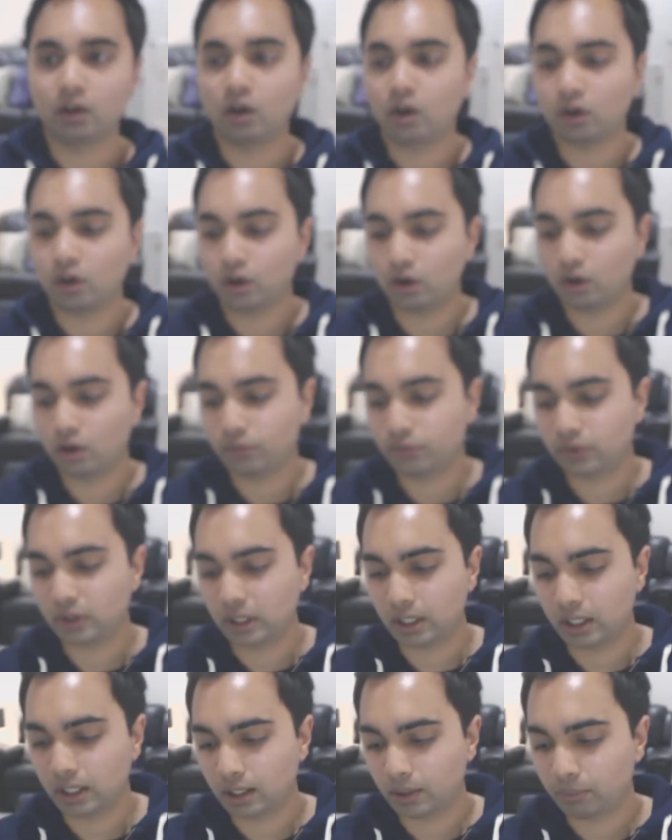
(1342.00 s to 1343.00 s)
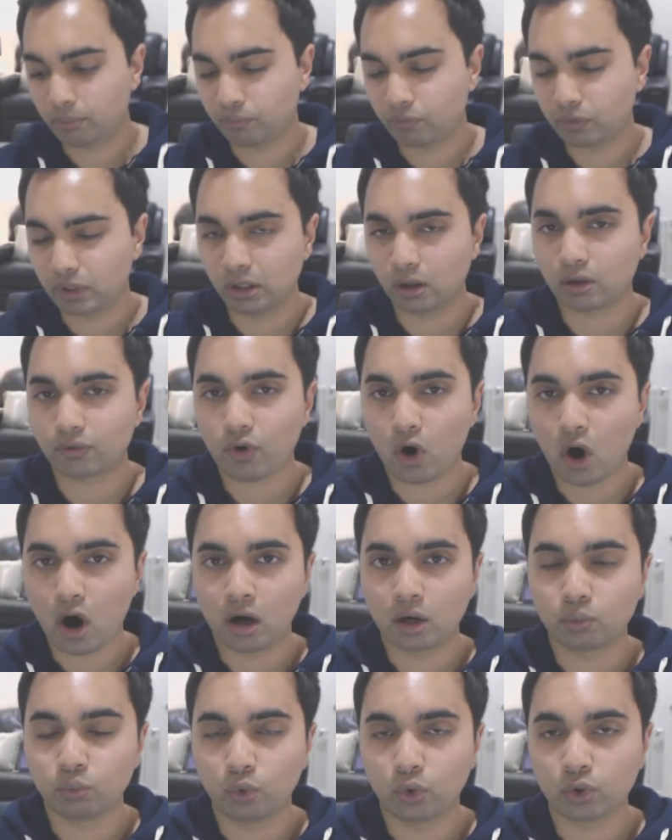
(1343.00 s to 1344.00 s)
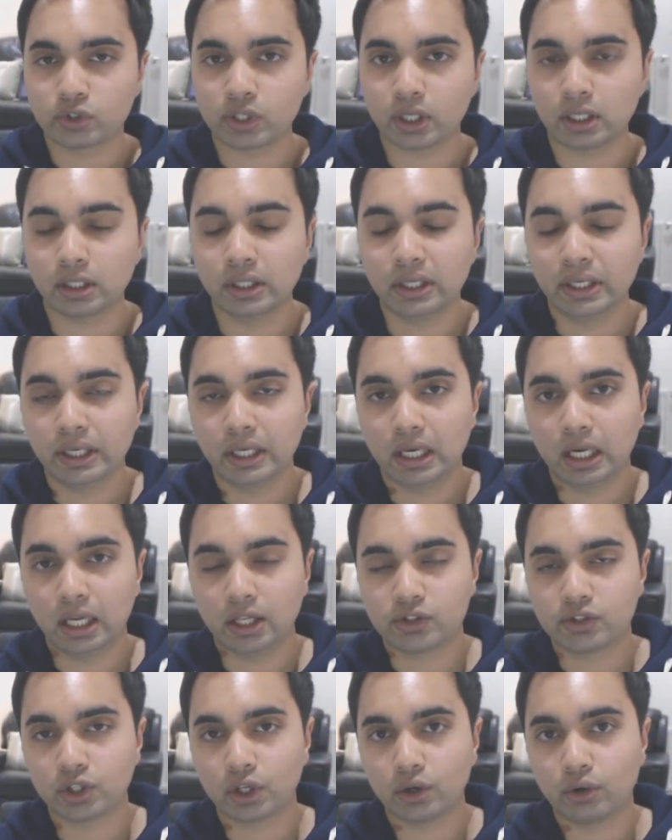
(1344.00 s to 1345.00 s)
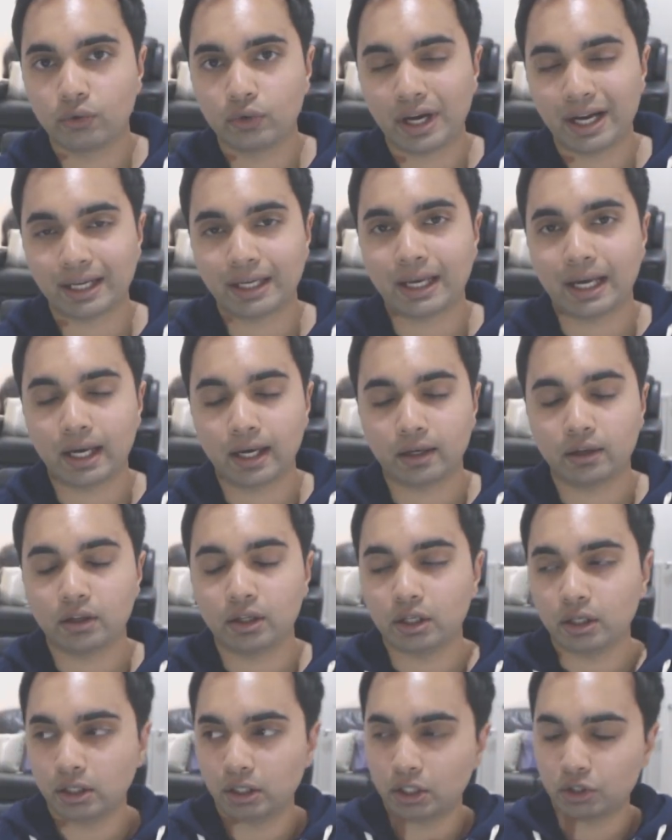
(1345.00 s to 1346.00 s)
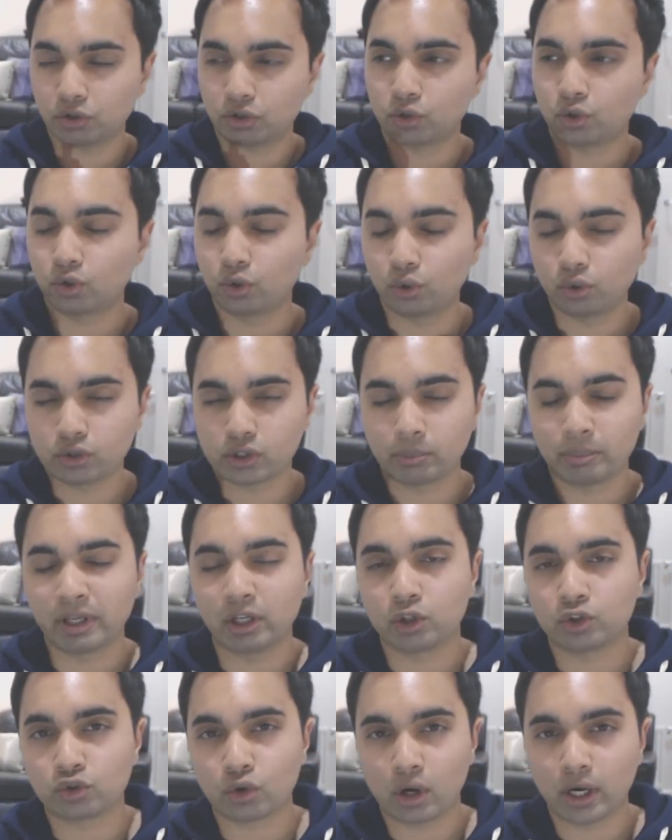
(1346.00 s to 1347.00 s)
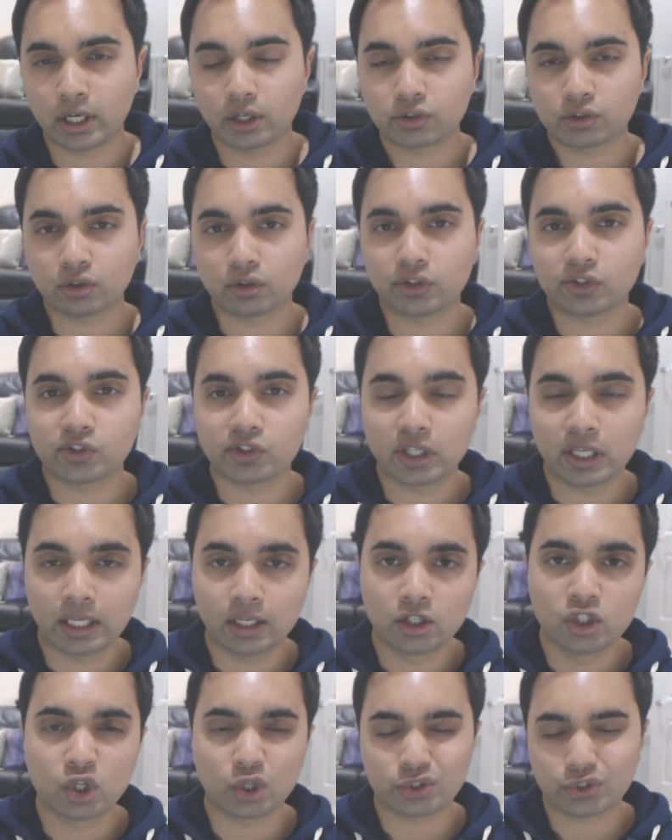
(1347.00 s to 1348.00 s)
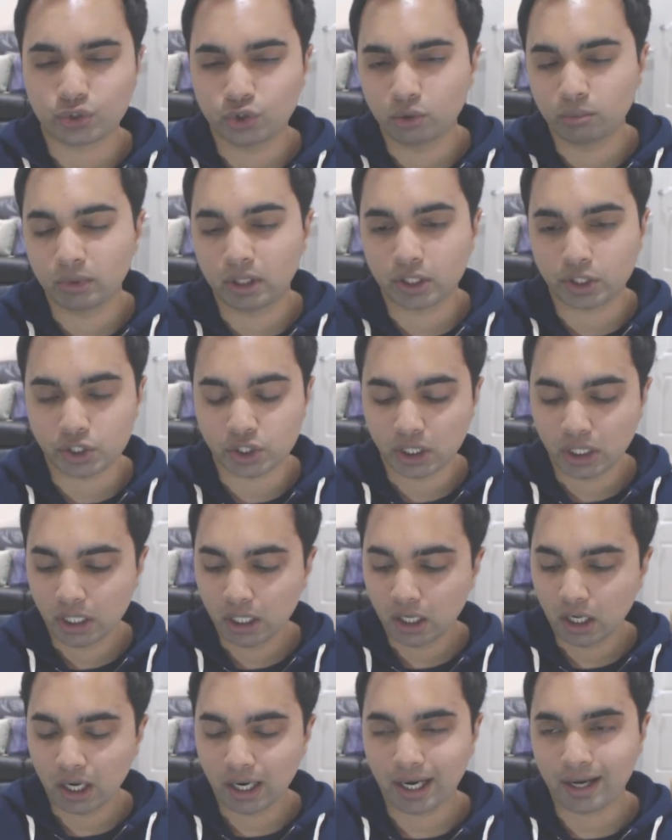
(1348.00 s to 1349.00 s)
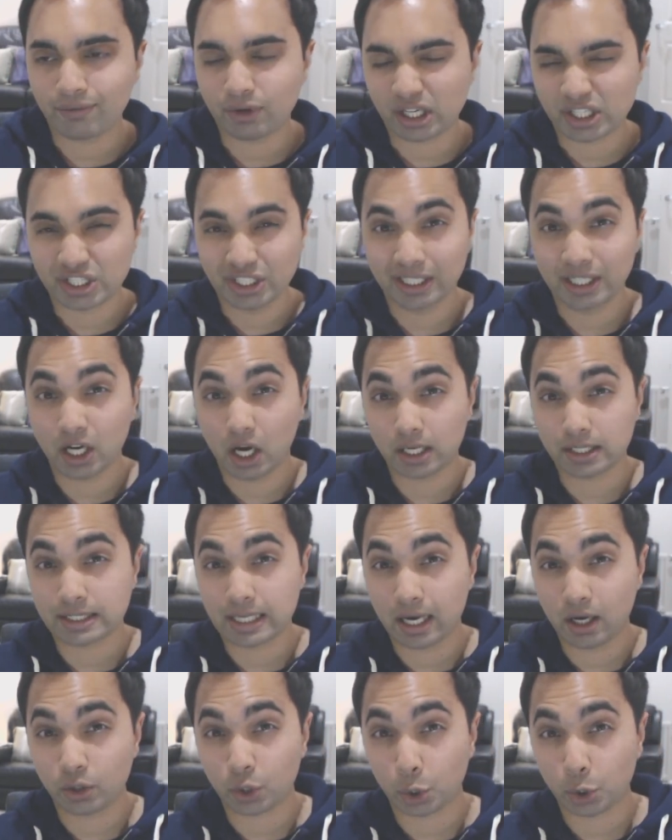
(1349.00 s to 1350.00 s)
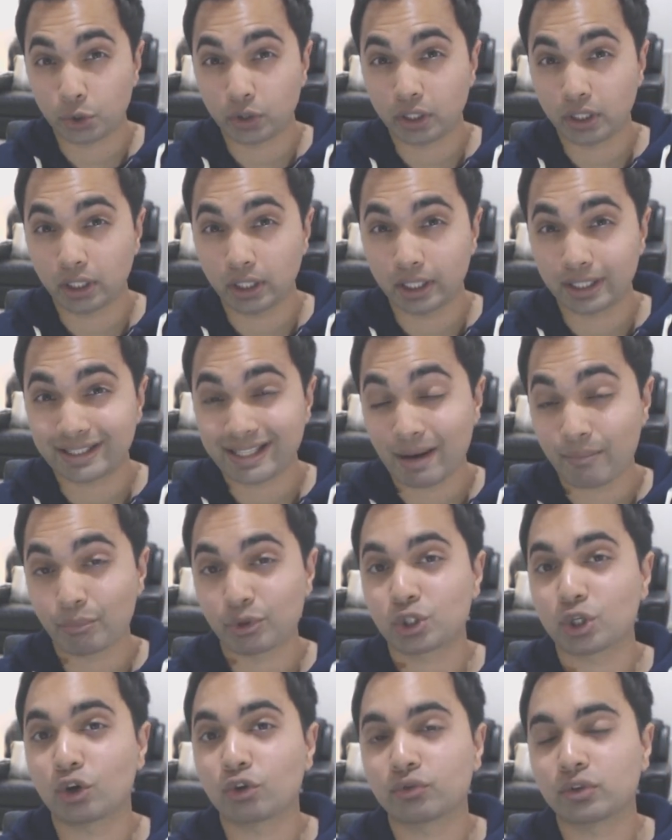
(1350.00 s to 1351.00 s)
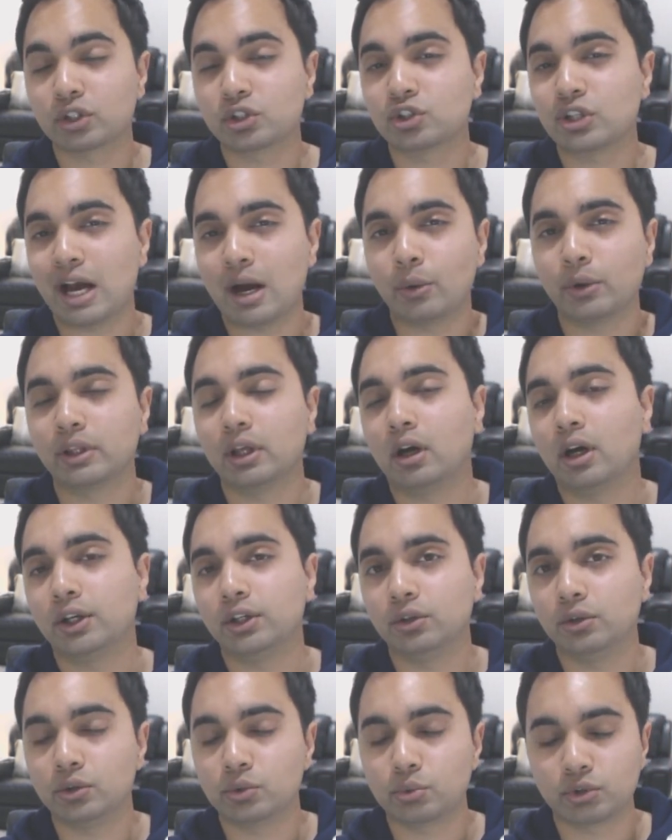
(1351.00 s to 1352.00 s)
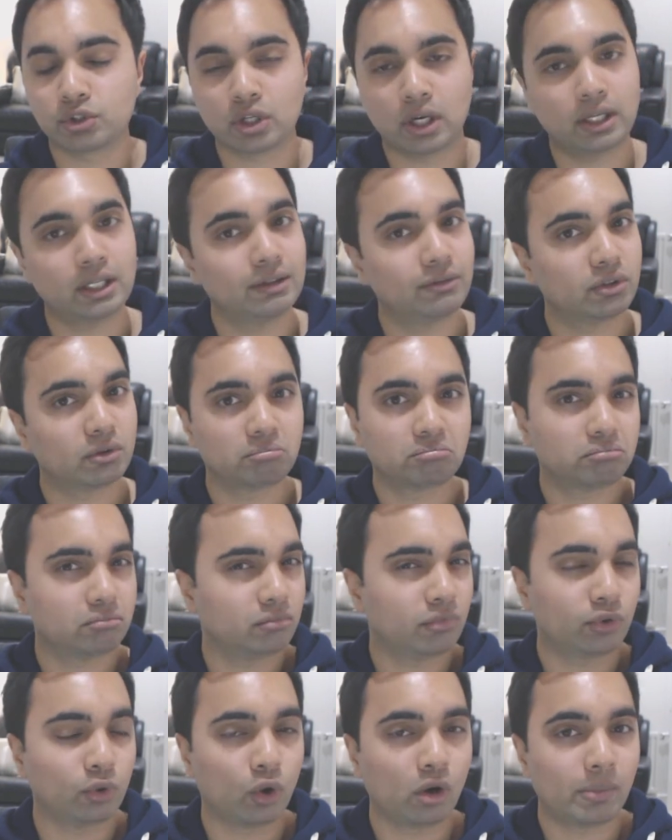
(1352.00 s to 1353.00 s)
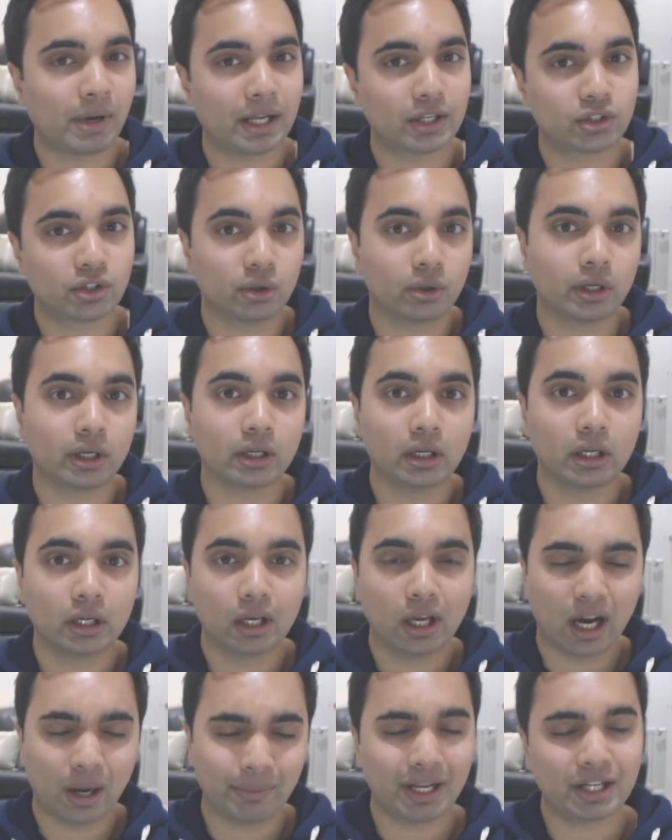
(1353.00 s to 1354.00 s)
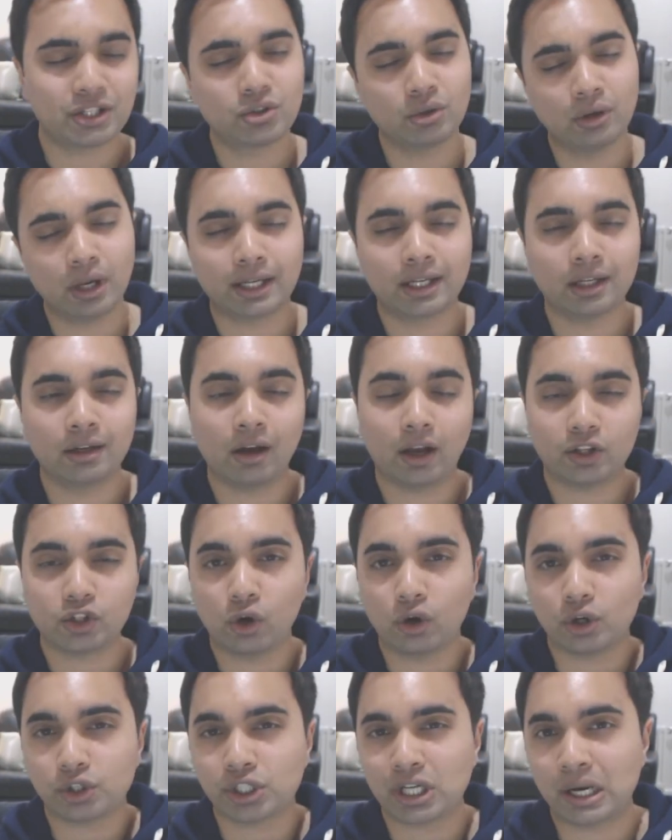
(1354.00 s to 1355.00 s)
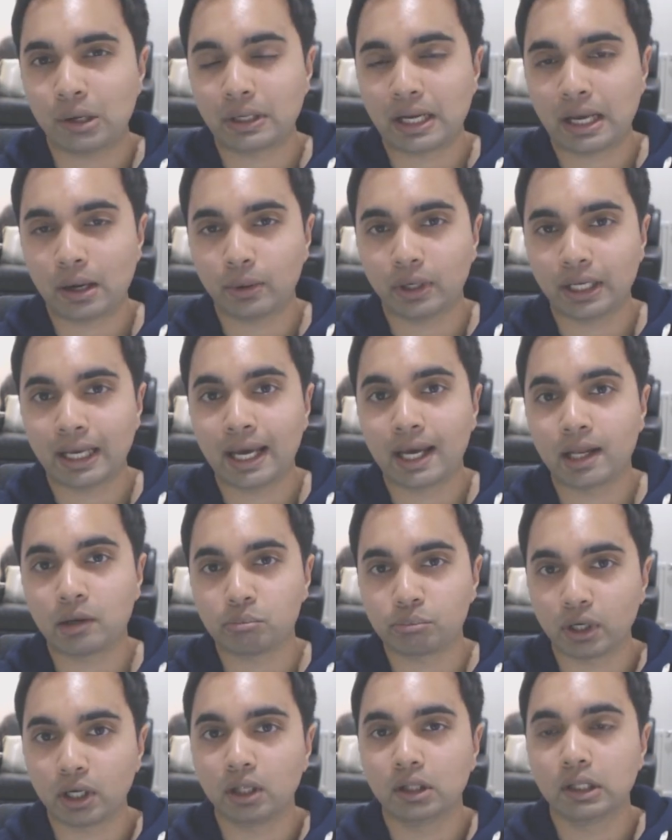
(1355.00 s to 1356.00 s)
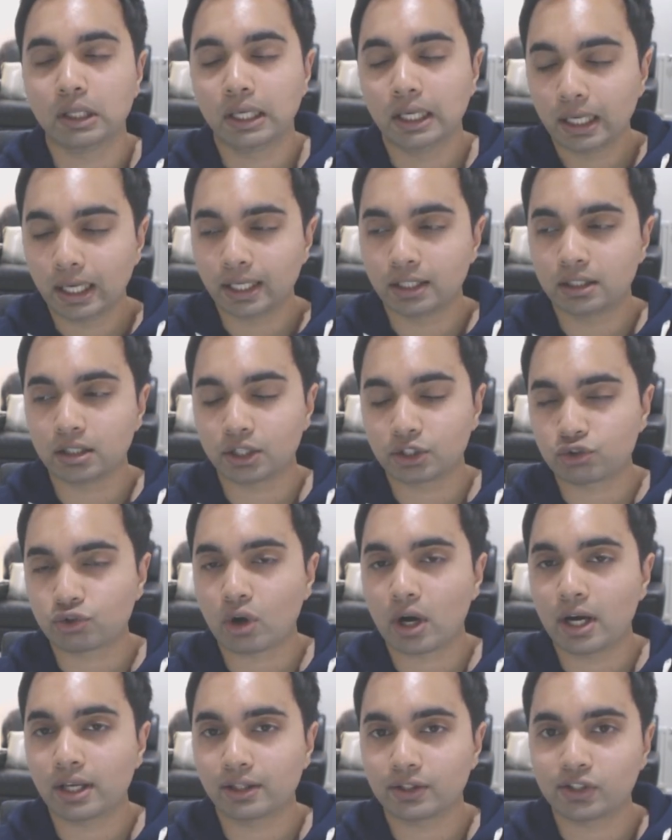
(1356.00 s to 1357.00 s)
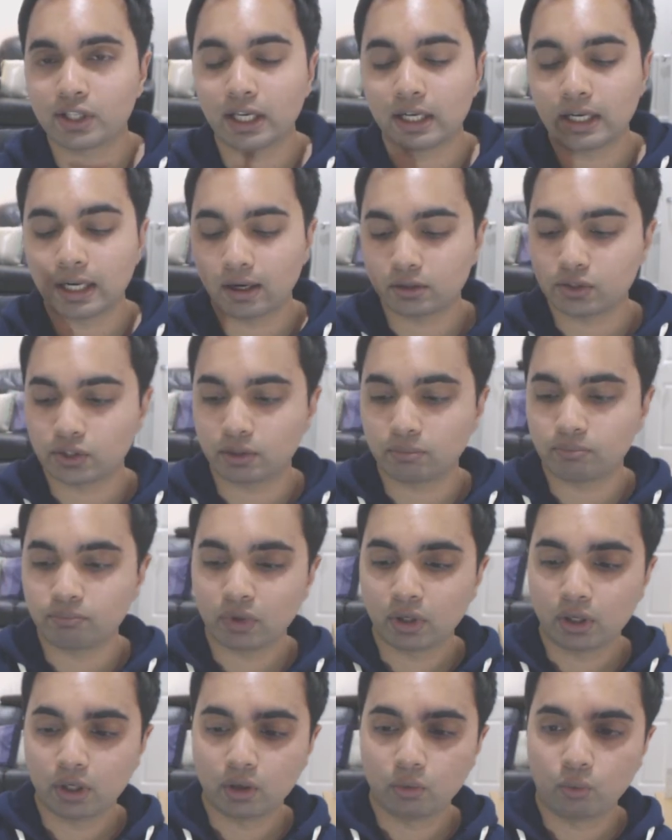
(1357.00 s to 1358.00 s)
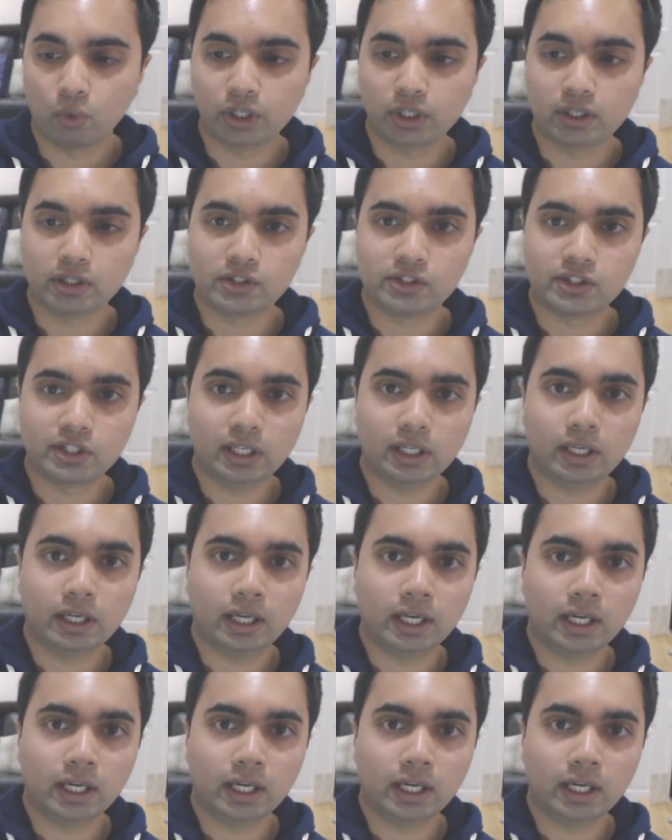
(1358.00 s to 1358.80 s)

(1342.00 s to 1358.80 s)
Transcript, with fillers: a lot of um, a lot of hard water and so that can uh, cause a bit of dryness on the skin not too much I have actually cut down on the uh, temperature of the shower that I use which I never thought about doing I mean I do like a nice hot shower now and again but it does dry the skin out and what you can see